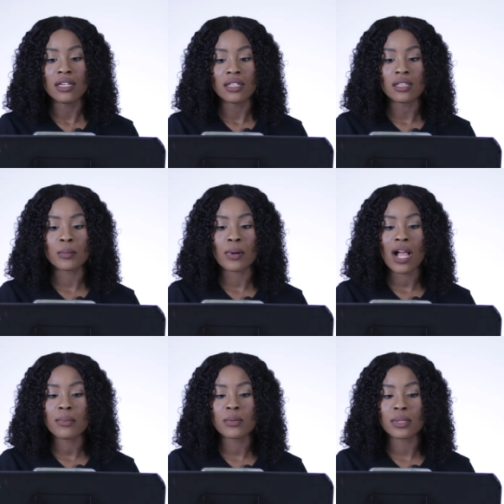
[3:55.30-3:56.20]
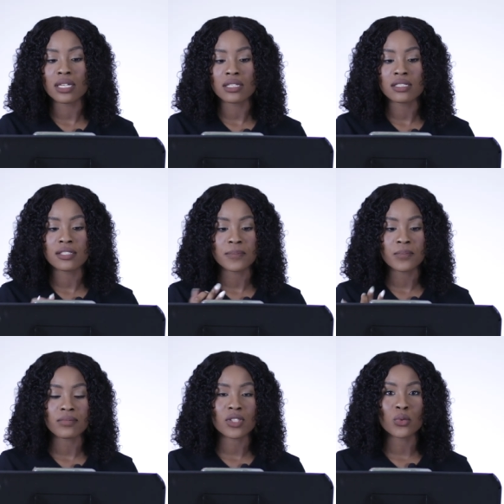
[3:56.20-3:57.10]
The problem is,
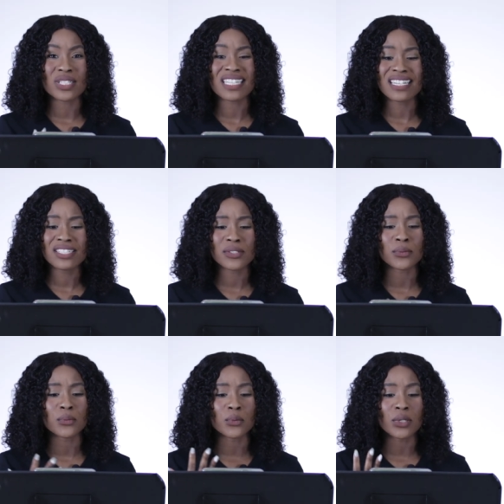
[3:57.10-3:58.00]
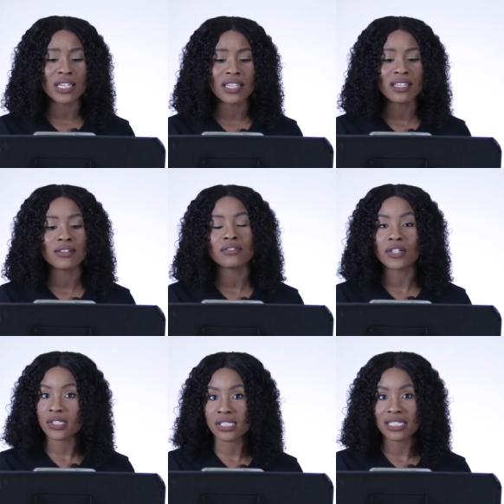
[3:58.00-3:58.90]
we tend to read
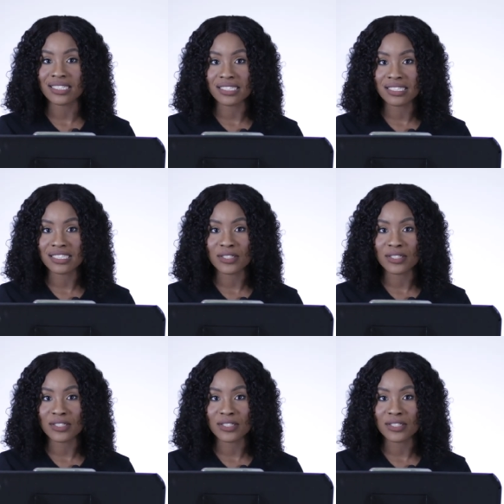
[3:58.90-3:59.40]
verses